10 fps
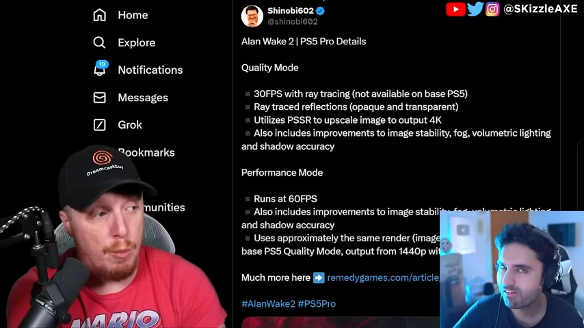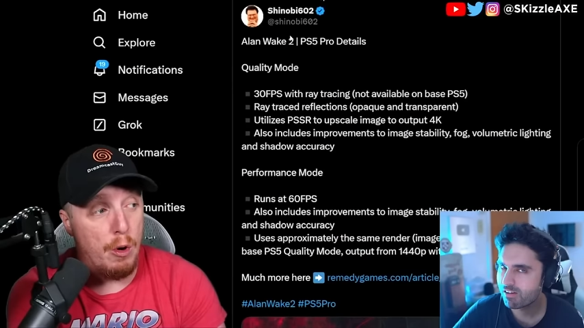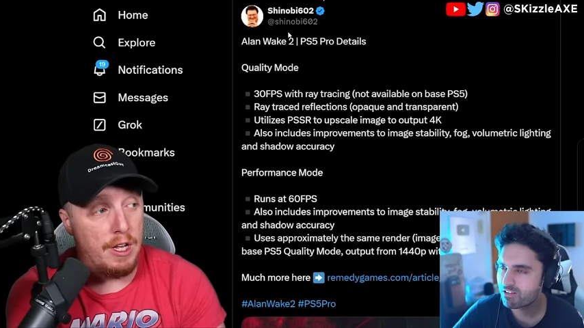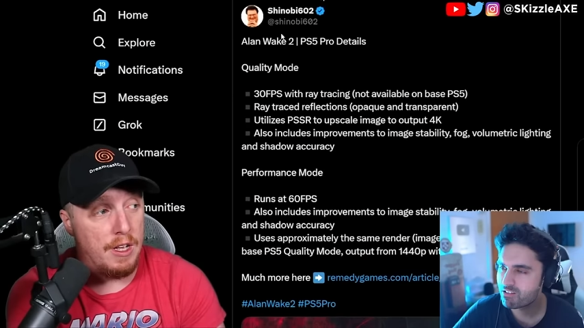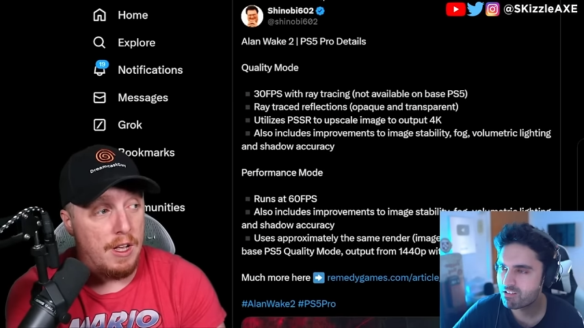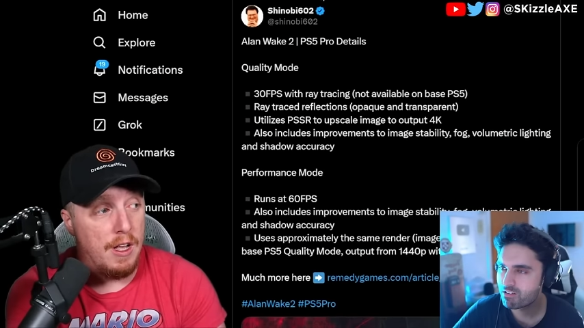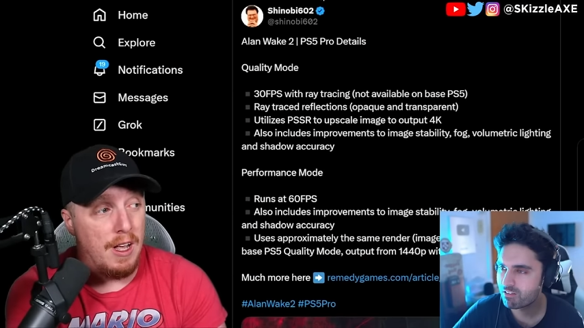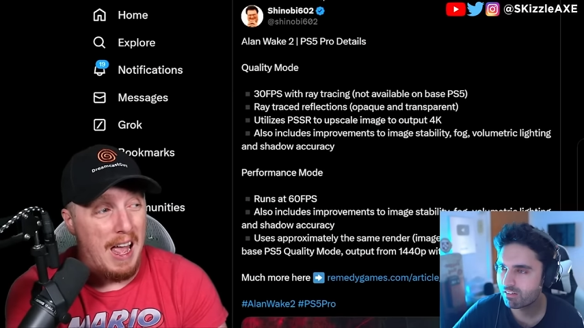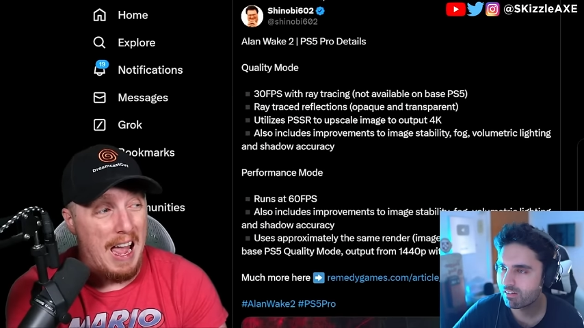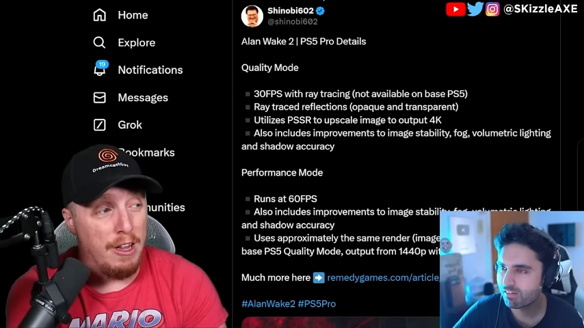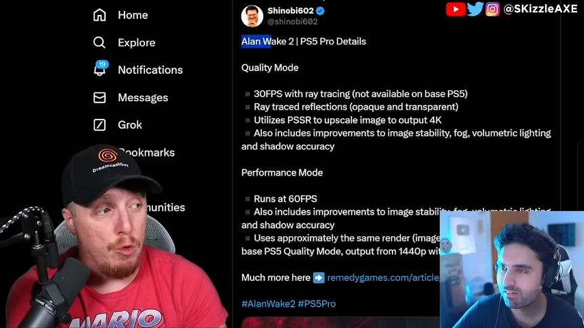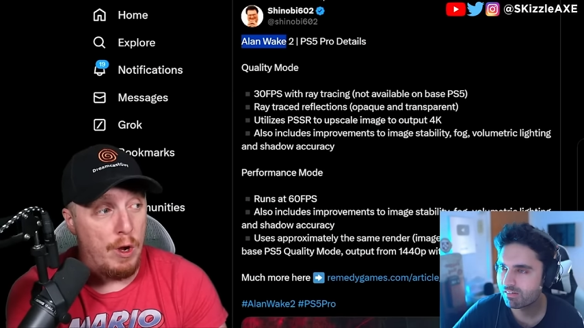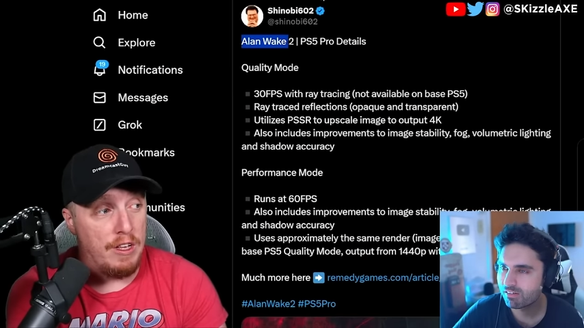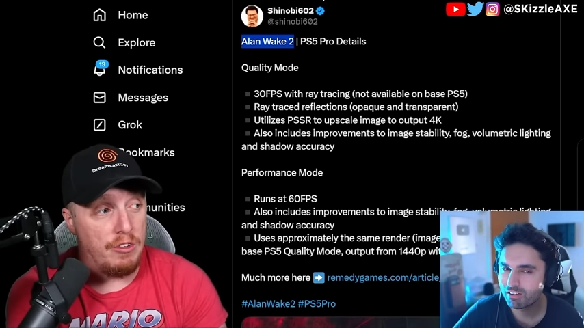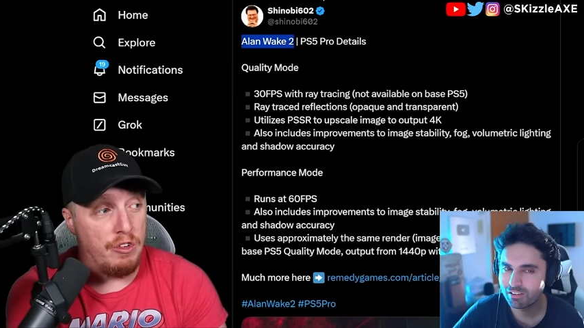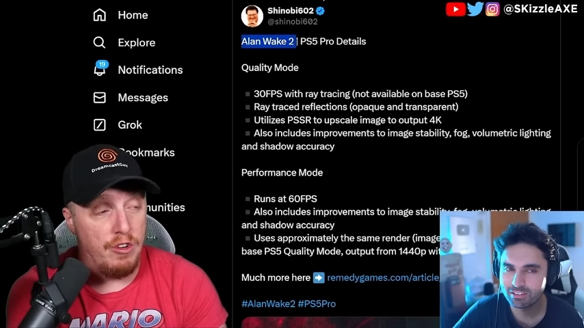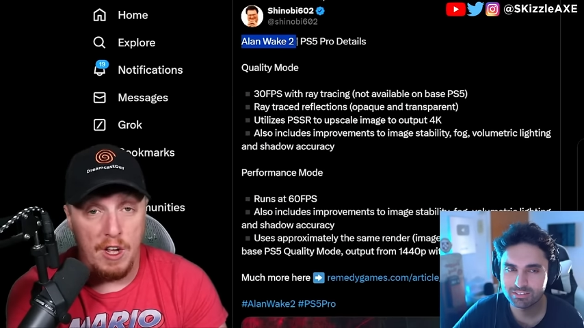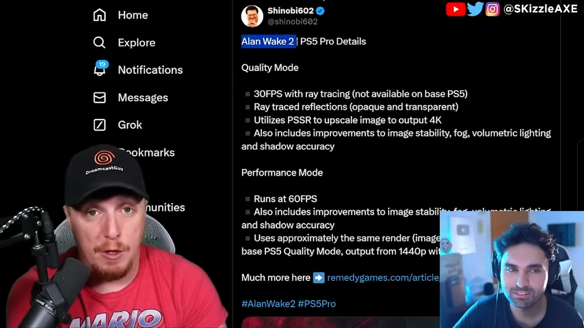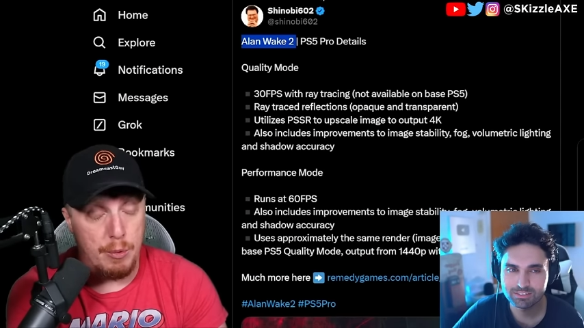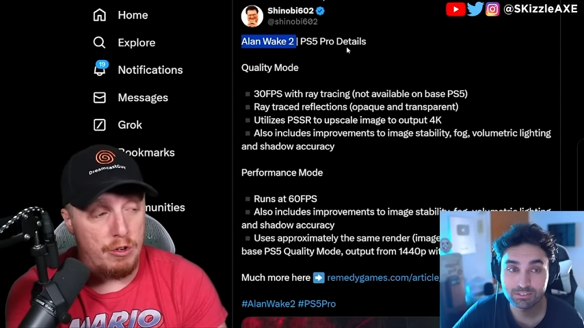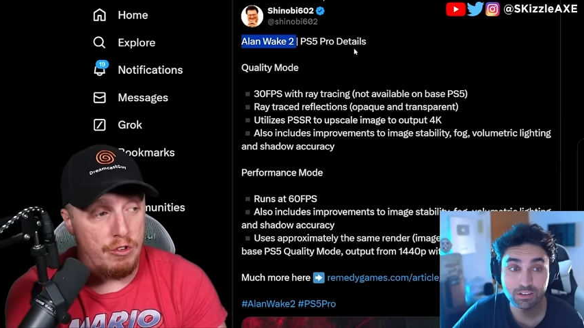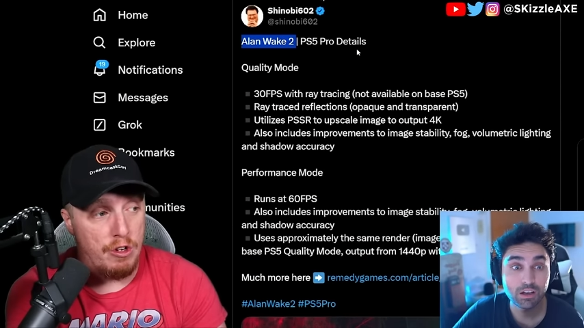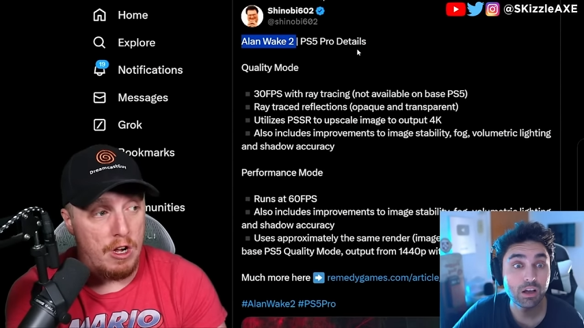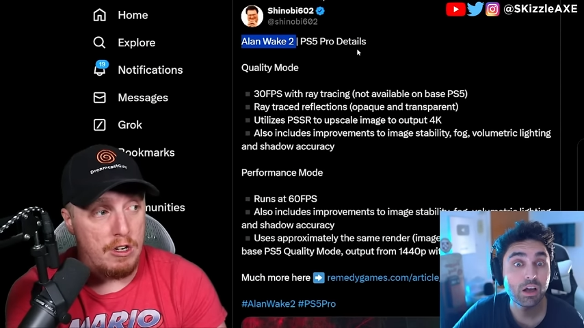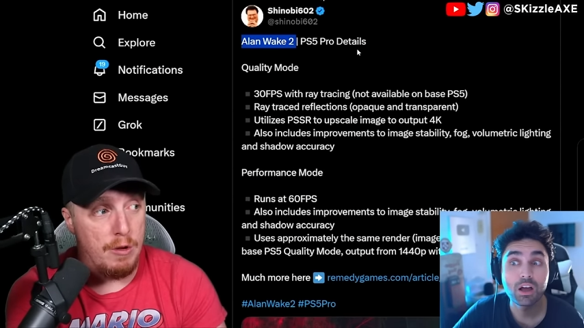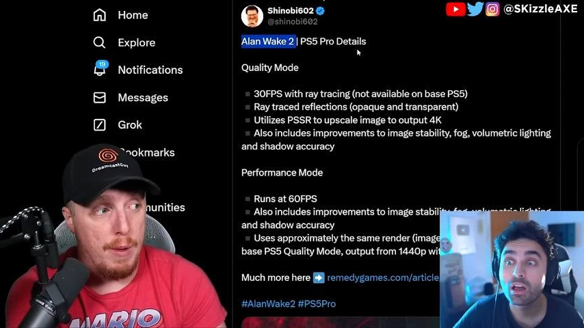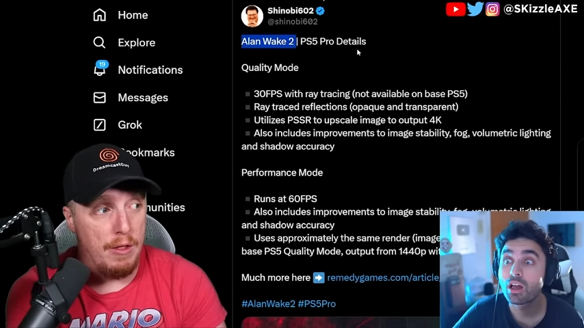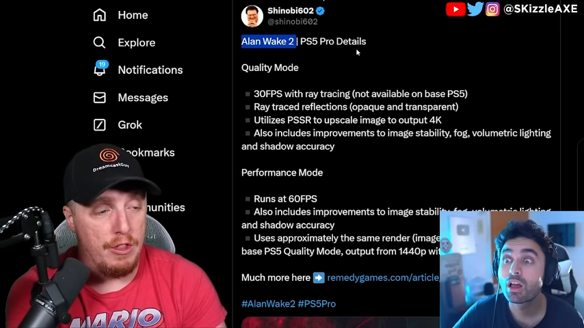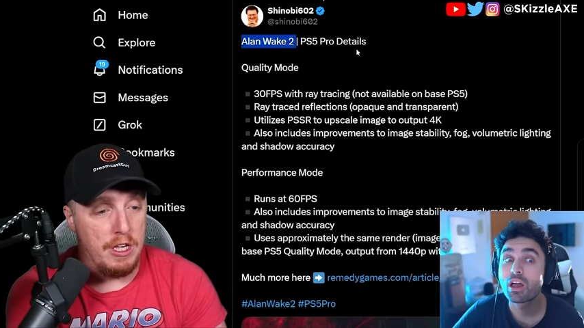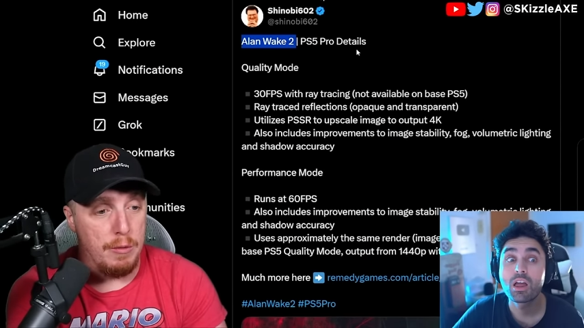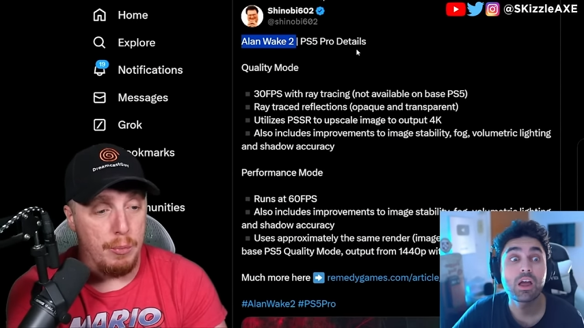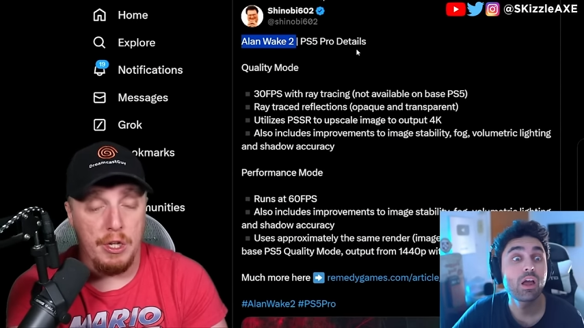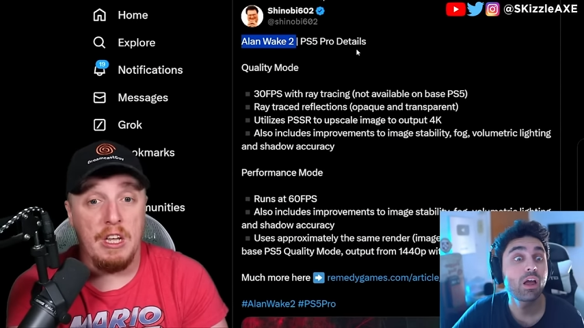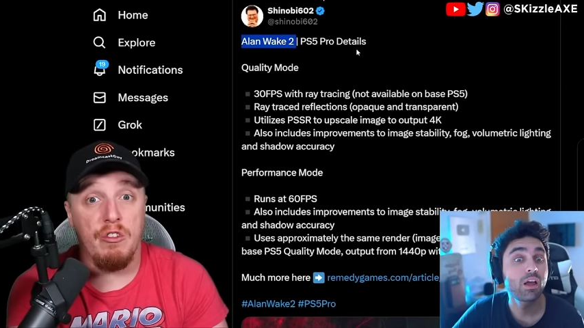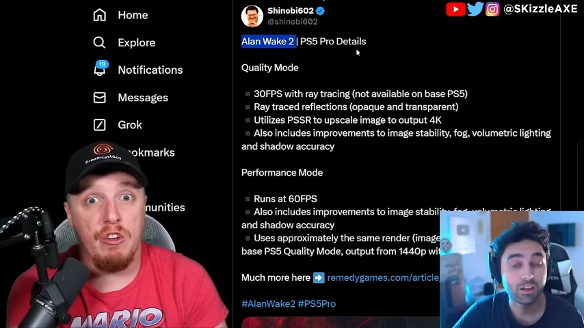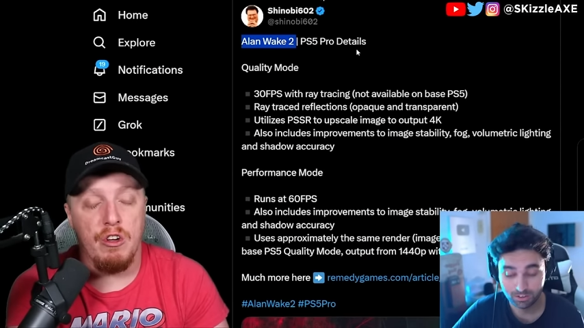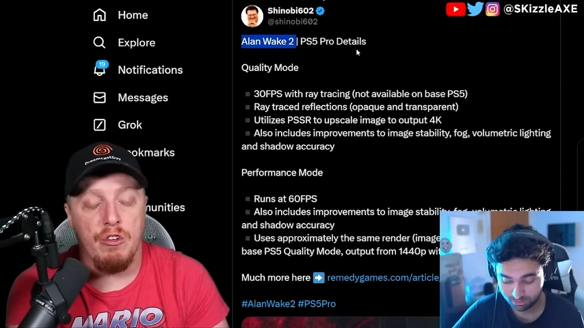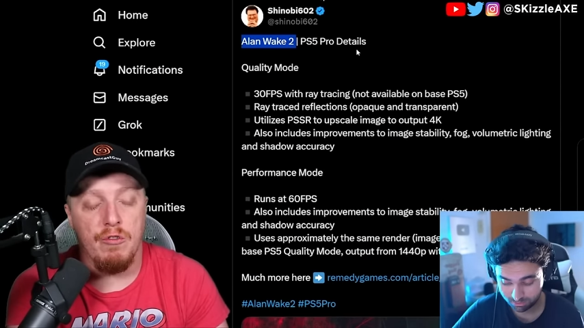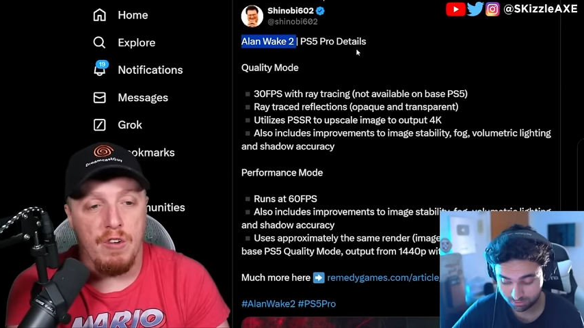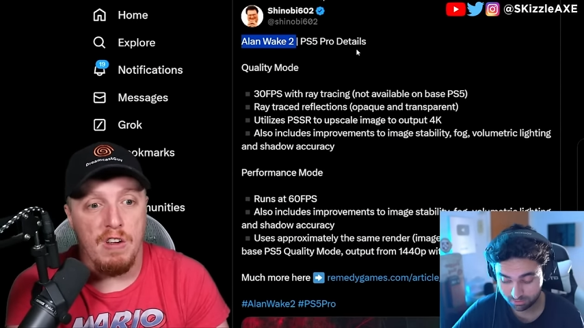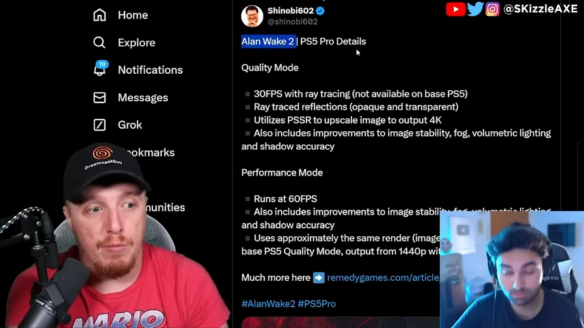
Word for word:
Speaker 1: this morning, Alan Wake's developers talked about the PlayStation